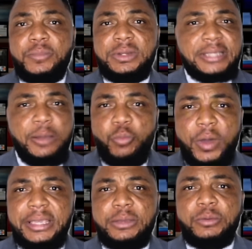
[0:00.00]

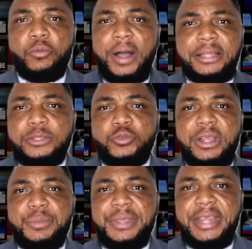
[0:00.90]
Someone want to
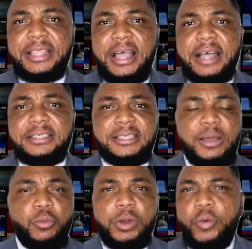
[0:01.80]
eliminate us.
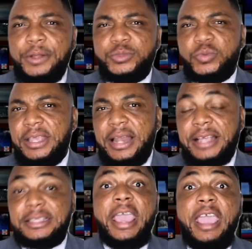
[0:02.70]
Someone want to kill
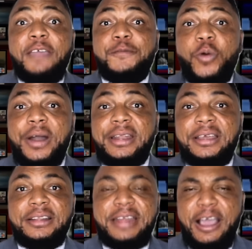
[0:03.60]
us. Everyone,
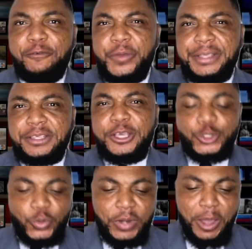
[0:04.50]
they are afraid.
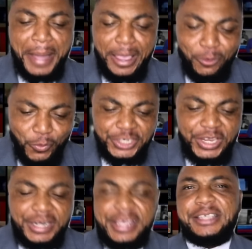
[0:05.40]
So now my
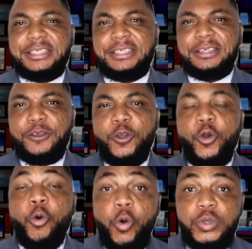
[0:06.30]
question is,
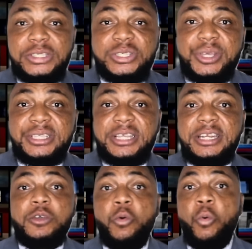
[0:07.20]
who's
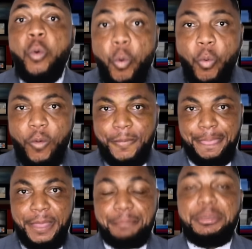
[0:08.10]
threatening who?
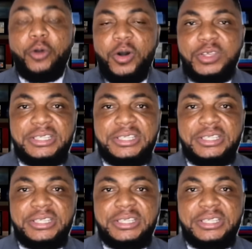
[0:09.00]
Because